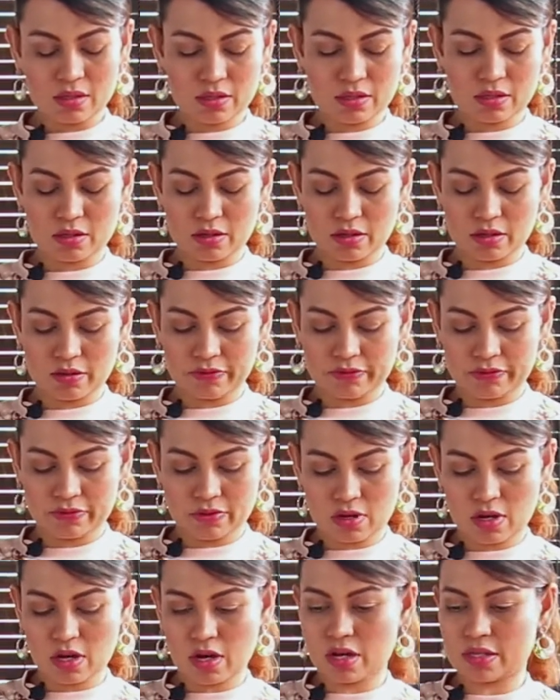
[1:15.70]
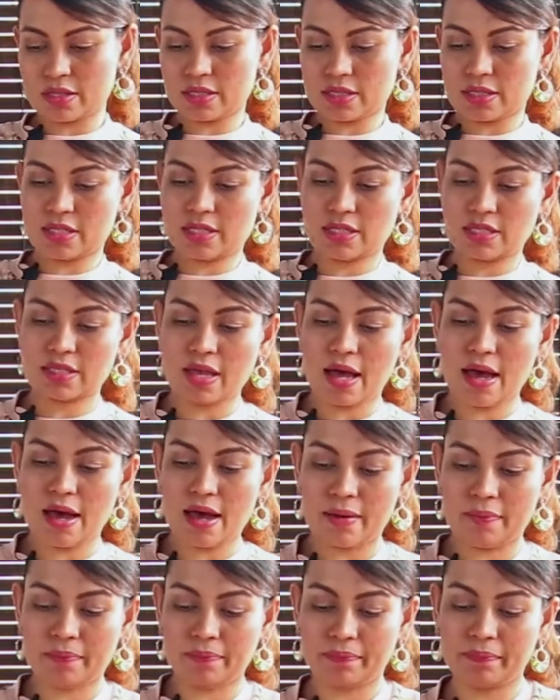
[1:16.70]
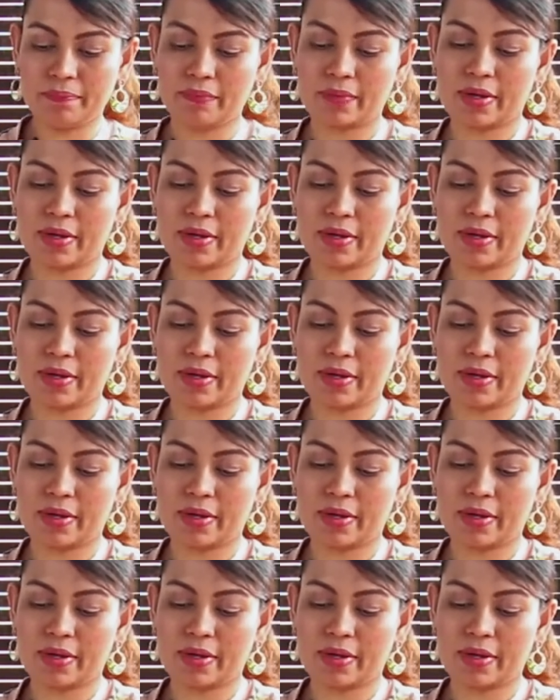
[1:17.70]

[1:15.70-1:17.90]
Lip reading: So I've got some